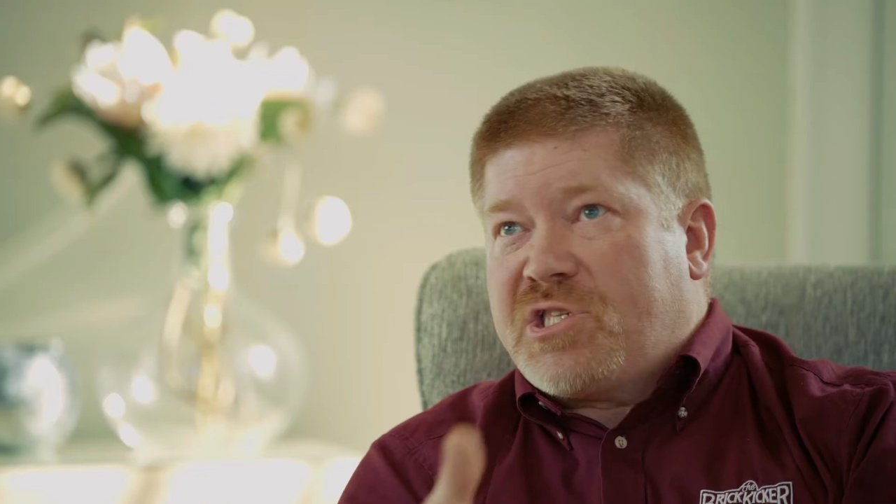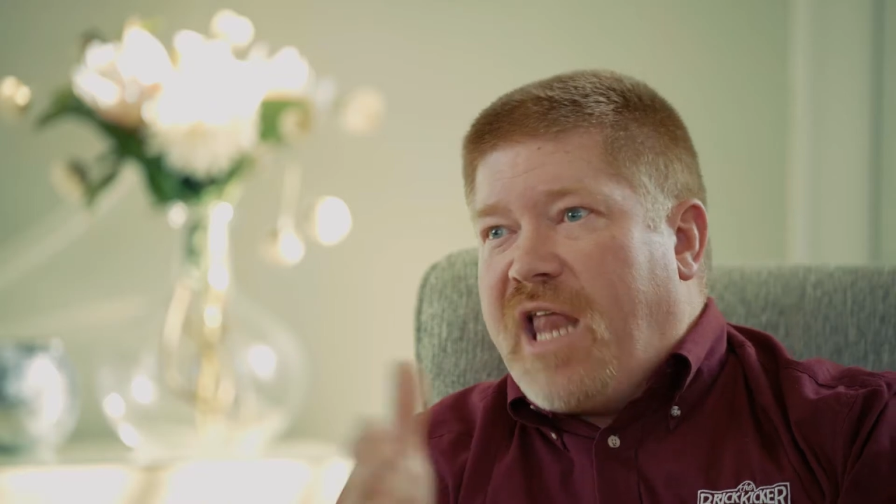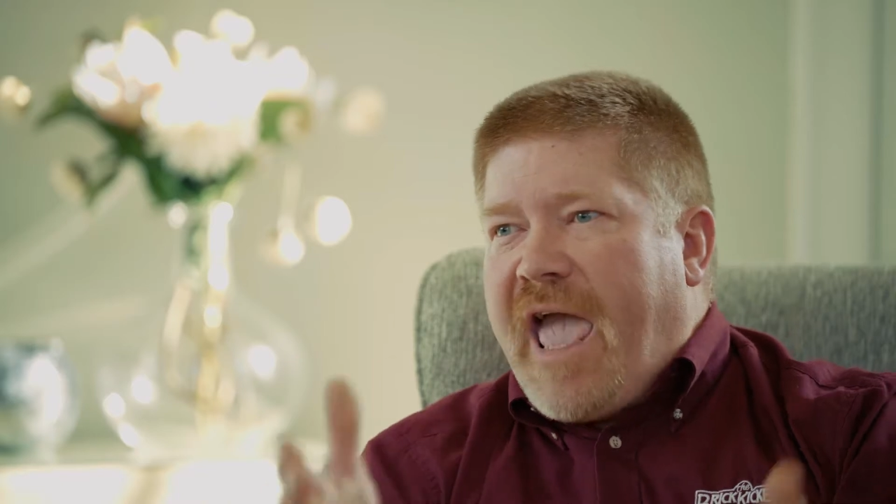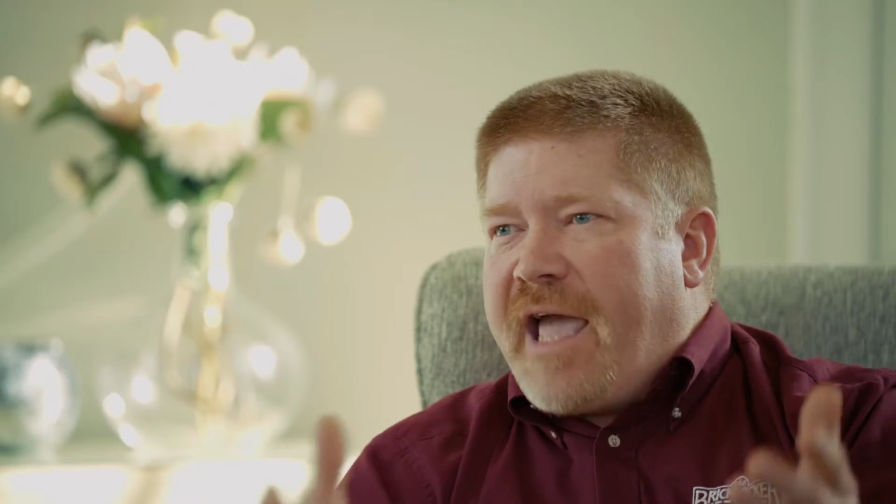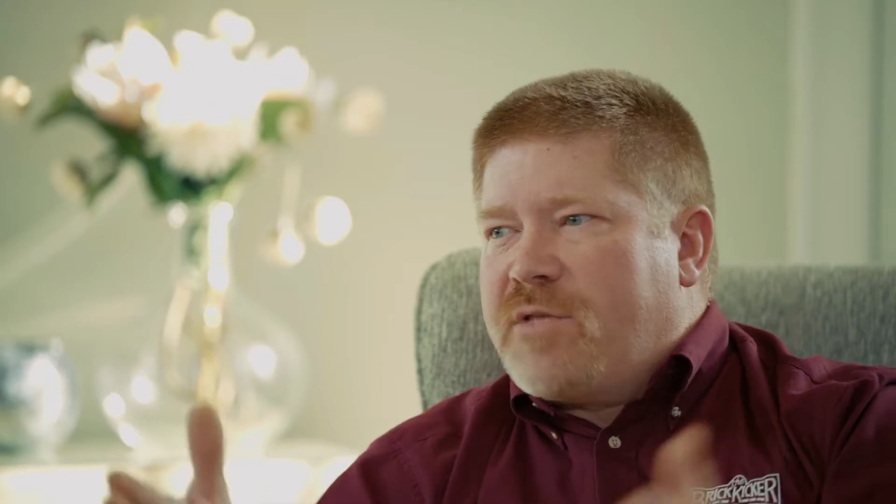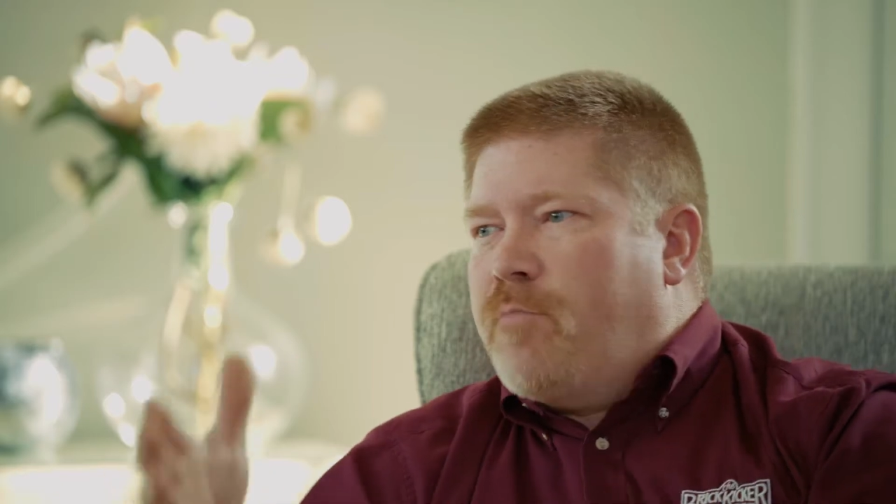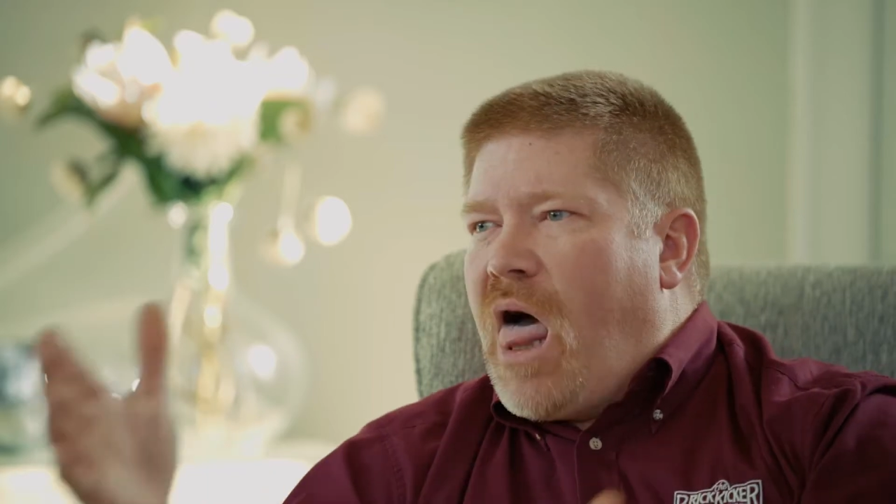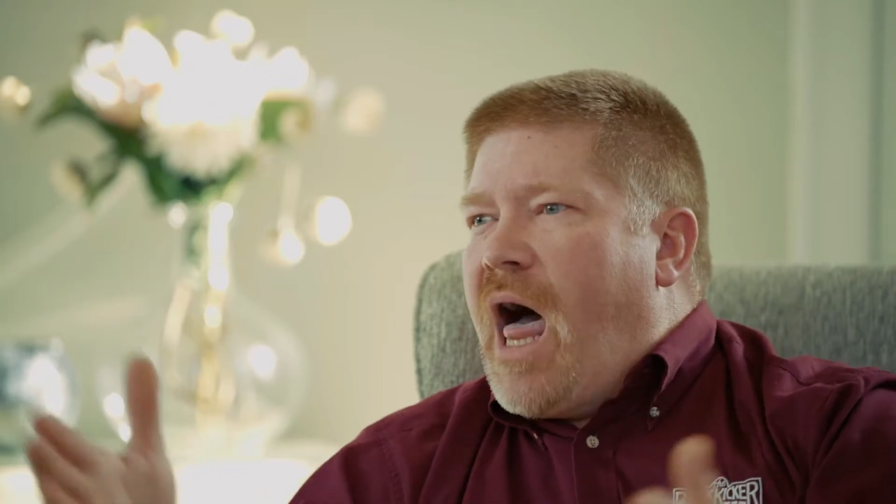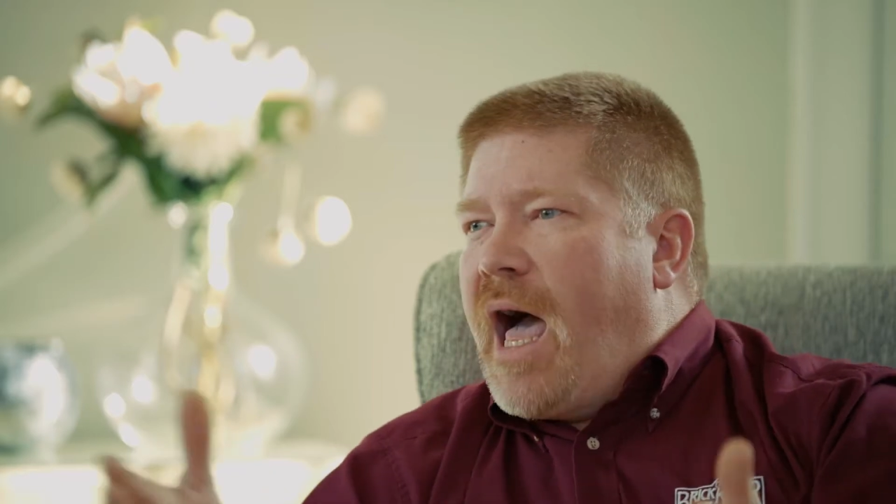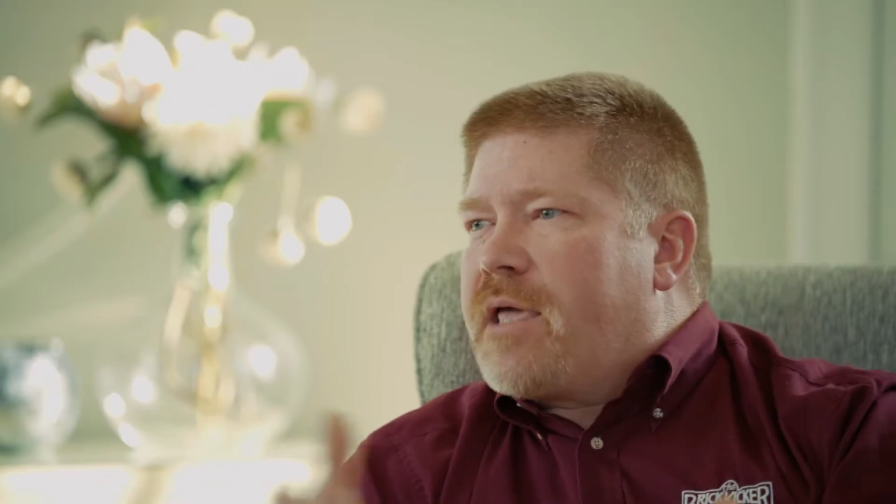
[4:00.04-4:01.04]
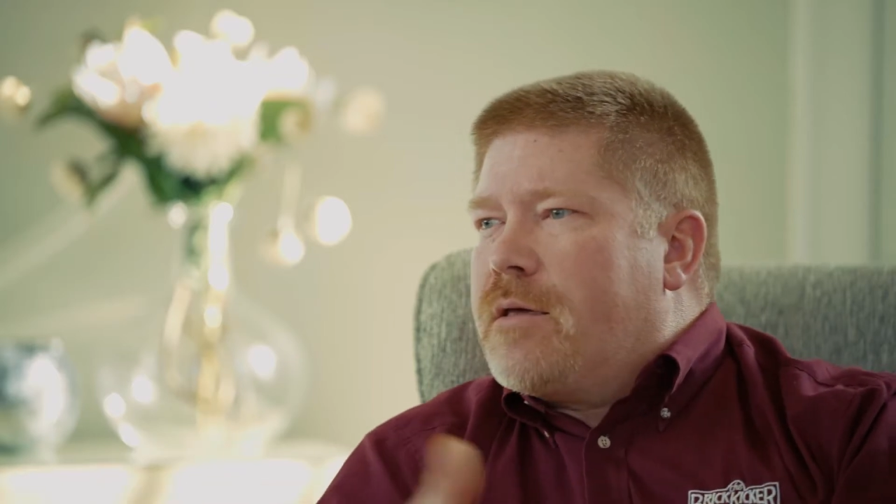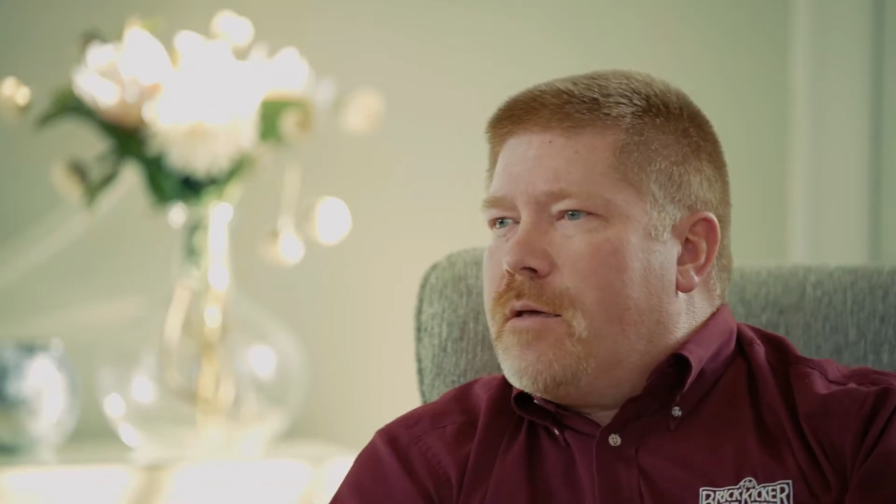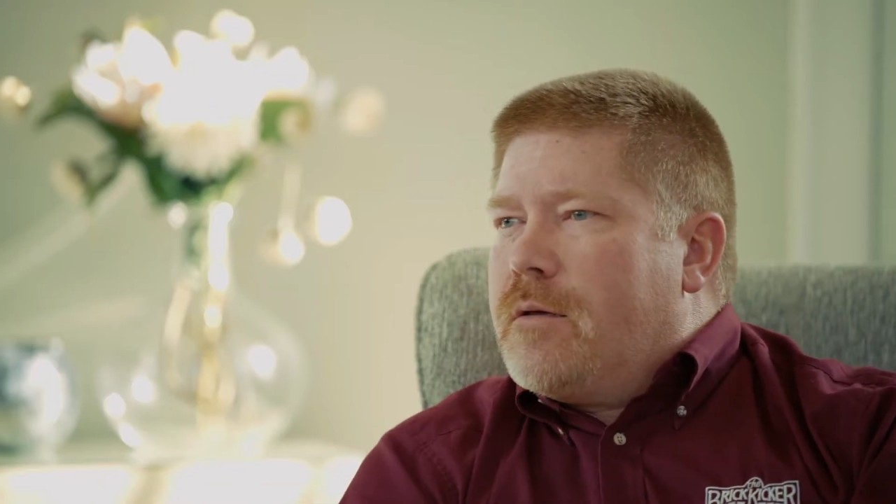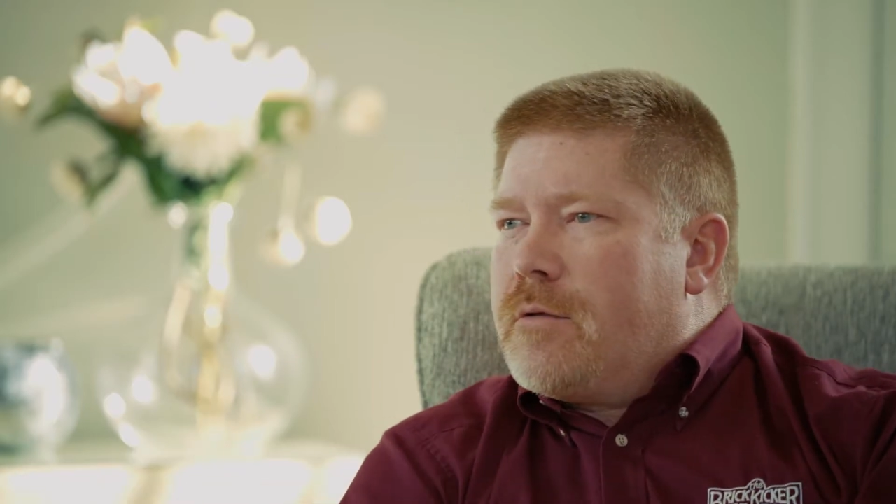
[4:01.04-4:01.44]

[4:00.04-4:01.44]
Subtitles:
stacked block,